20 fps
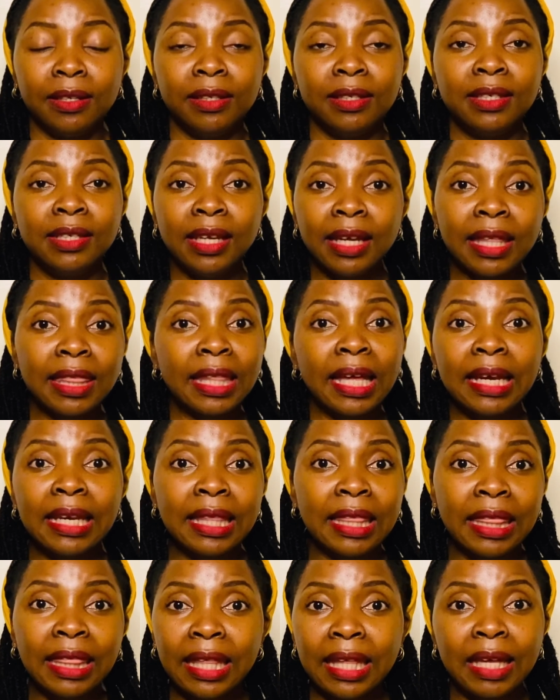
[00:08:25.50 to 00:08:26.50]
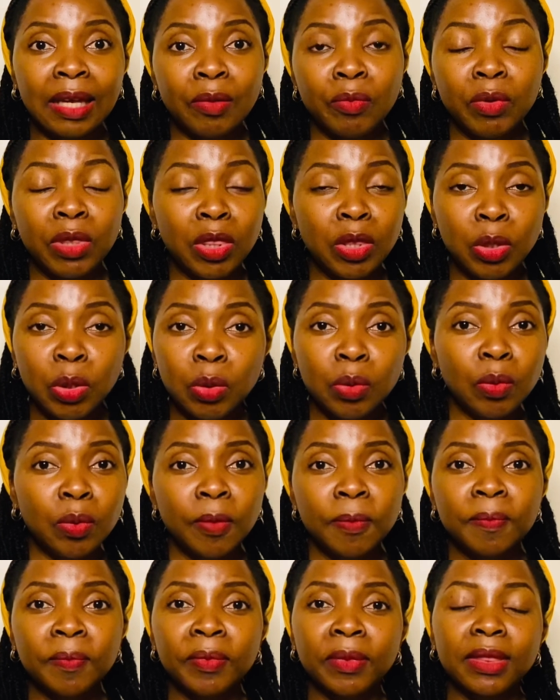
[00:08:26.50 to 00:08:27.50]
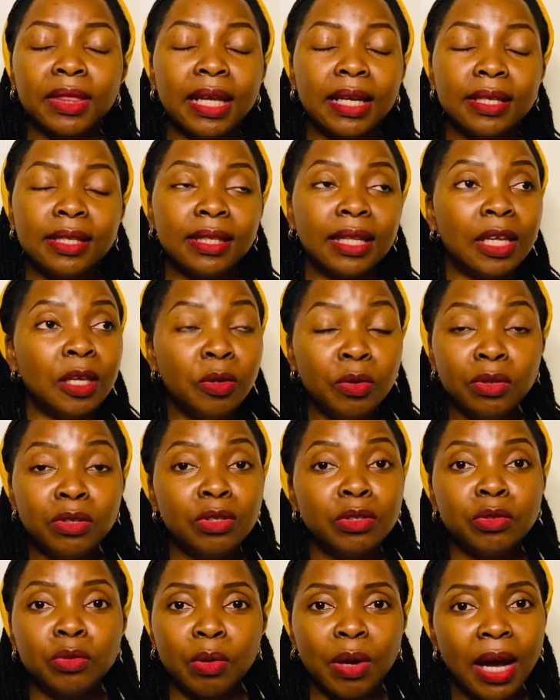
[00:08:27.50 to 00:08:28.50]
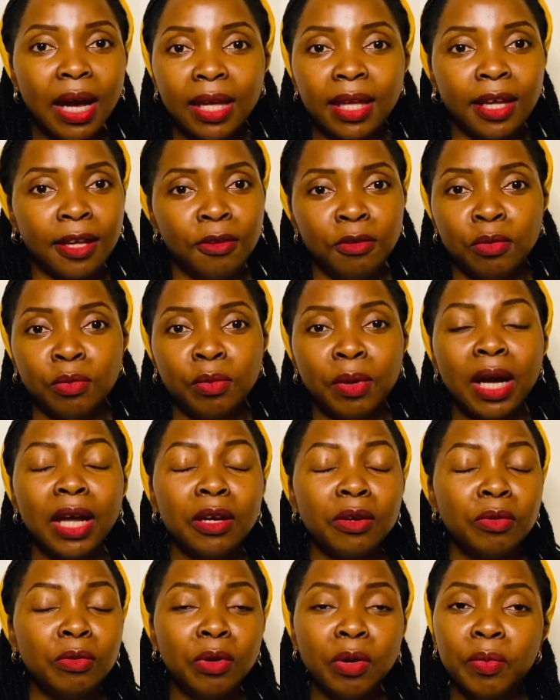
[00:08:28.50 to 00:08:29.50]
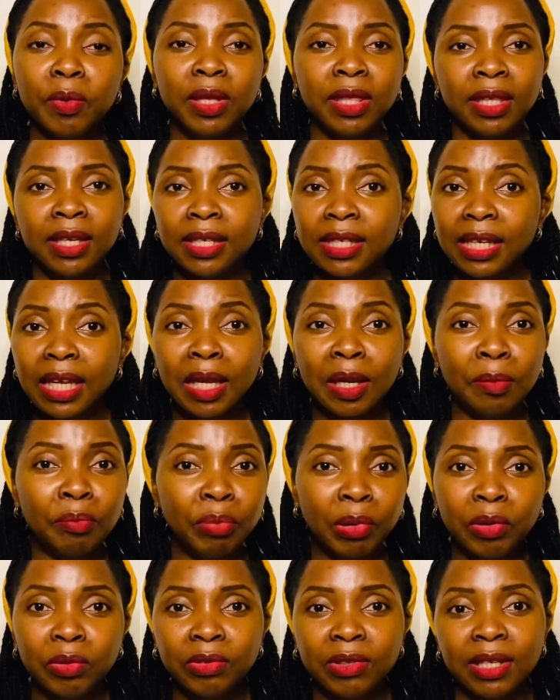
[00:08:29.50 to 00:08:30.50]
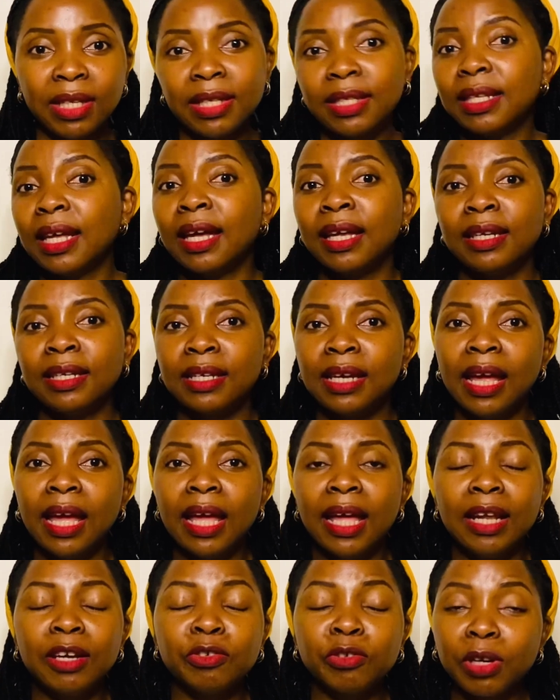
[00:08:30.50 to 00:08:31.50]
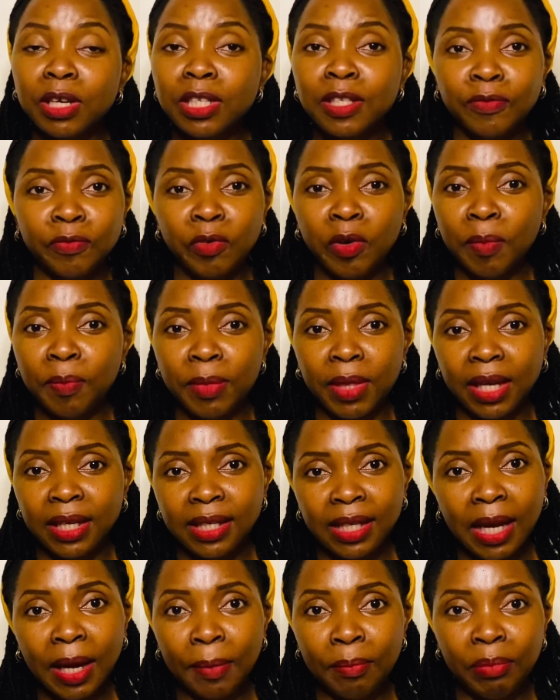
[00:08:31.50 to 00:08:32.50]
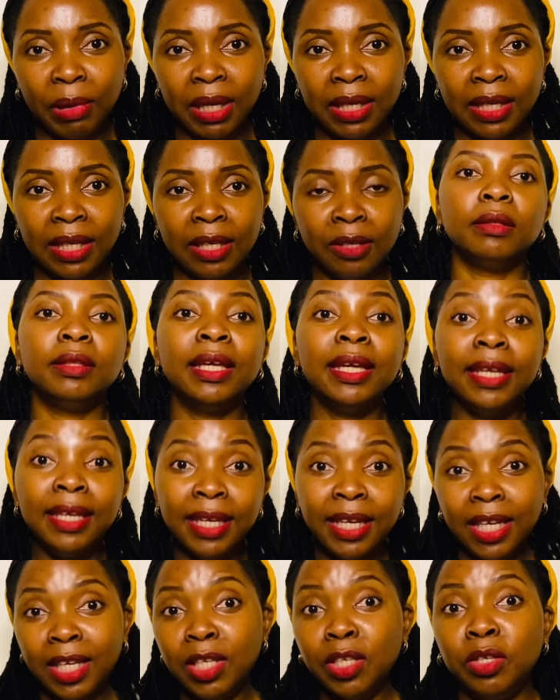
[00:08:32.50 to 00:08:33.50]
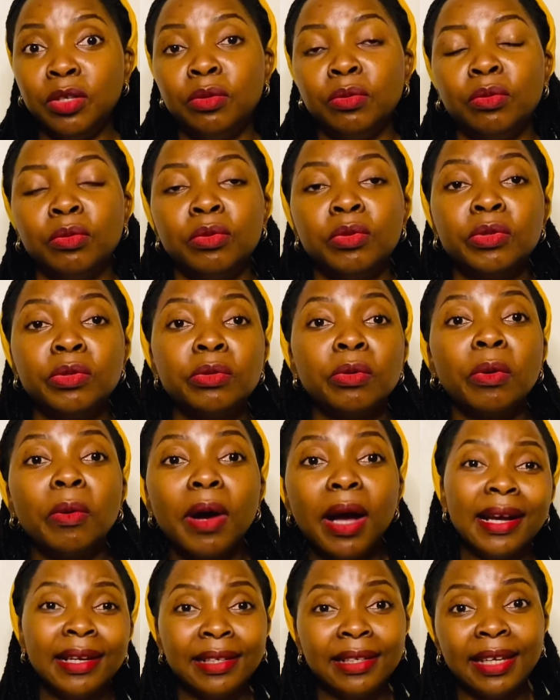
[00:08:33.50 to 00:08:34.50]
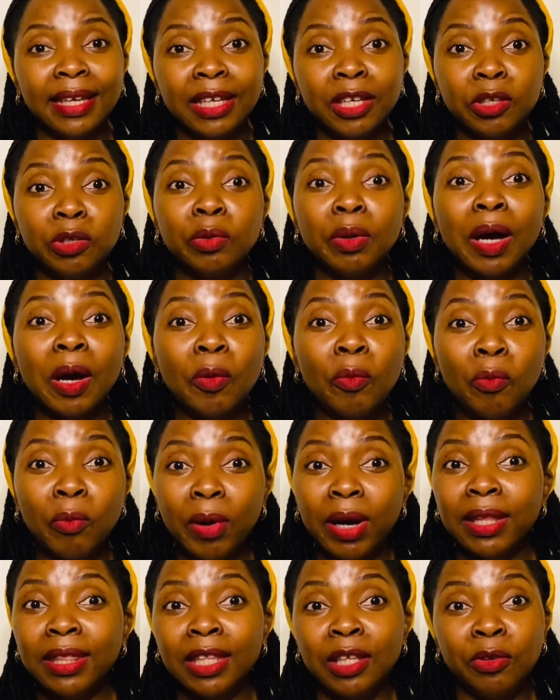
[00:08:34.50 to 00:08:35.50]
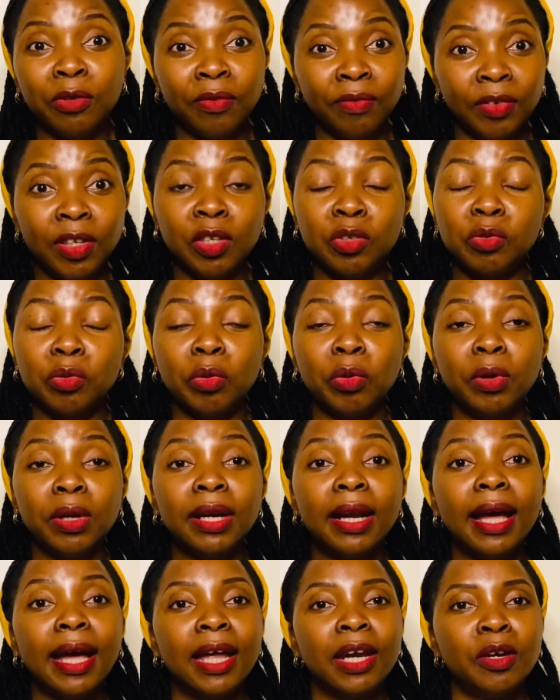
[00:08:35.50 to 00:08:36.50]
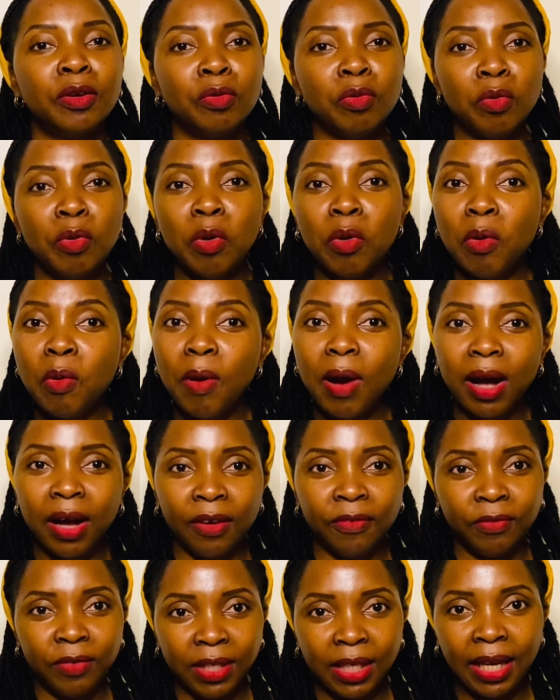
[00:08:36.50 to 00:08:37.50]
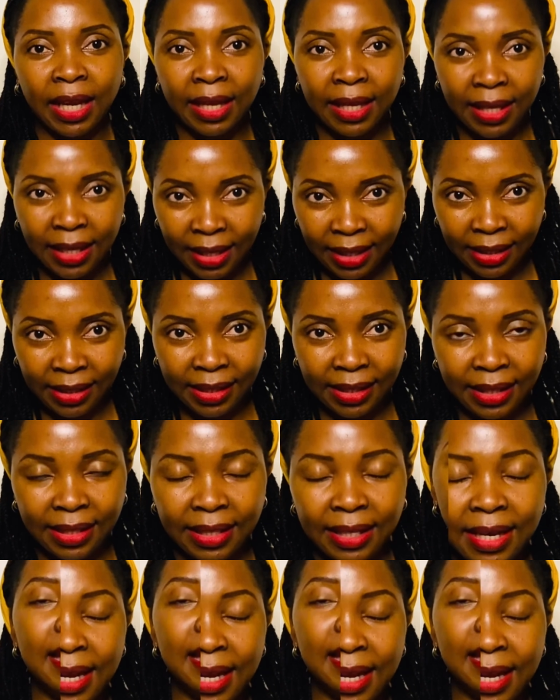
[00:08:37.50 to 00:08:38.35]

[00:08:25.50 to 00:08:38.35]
Take that thing with you that they used to hire you and go with it in boldness and transform that company. They need you. So act like you are worthy of it all and go after it.